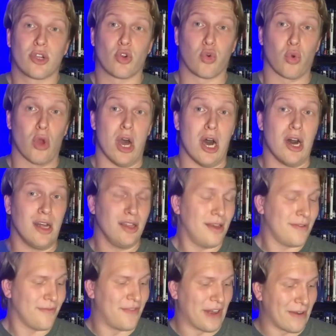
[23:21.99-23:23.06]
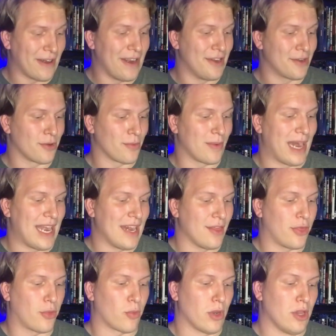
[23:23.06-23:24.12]
Crawl, very
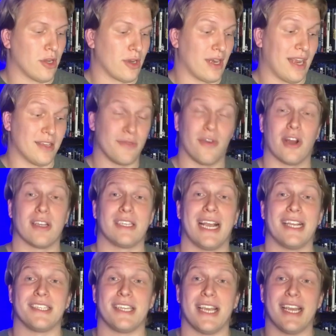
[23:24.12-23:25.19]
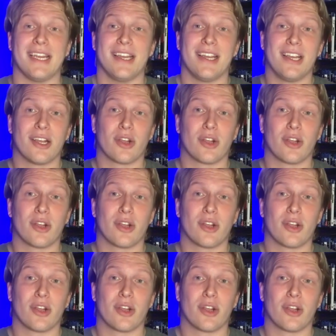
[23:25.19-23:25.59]
underrated thriller as far as I see it.